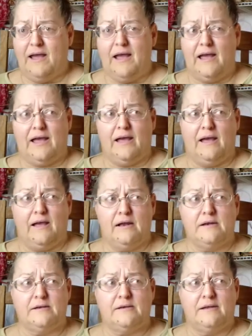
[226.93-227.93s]

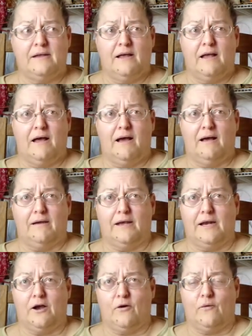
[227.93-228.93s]
And, you
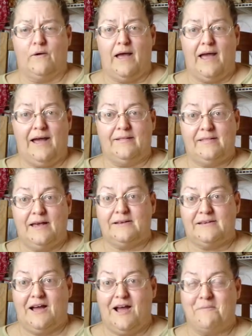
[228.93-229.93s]
know, at that
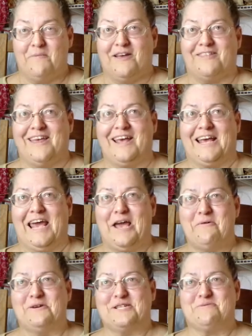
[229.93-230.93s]
time, I think he
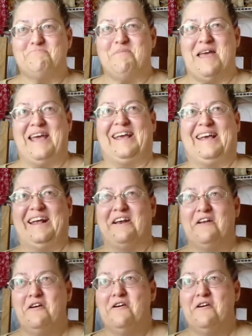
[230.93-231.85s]
was making